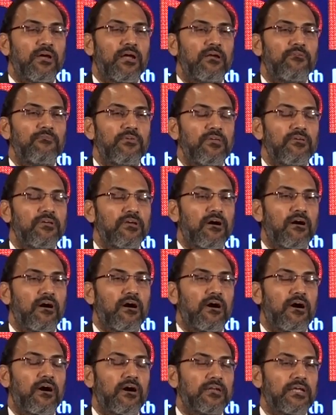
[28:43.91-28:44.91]
and we
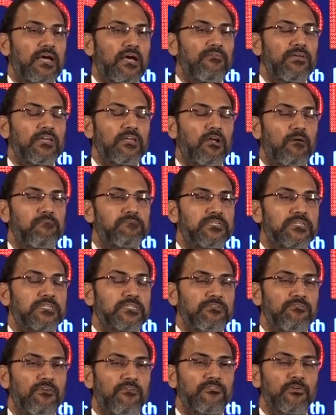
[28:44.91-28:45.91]
are having an
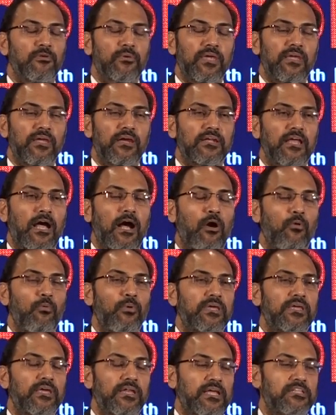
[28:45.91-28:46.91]
objective of looking at how
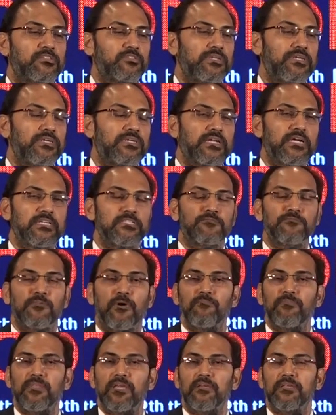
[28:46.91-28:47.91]
we can actually
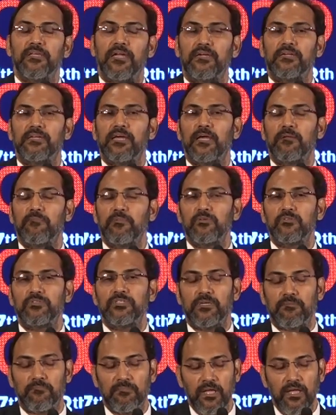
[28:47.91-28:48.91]
transform the entire
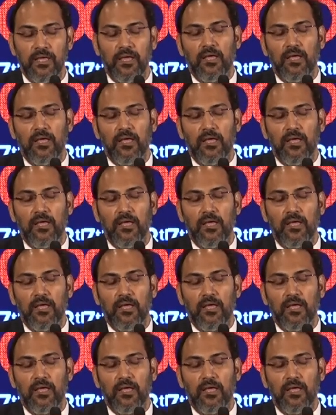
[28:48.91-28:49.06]
museum,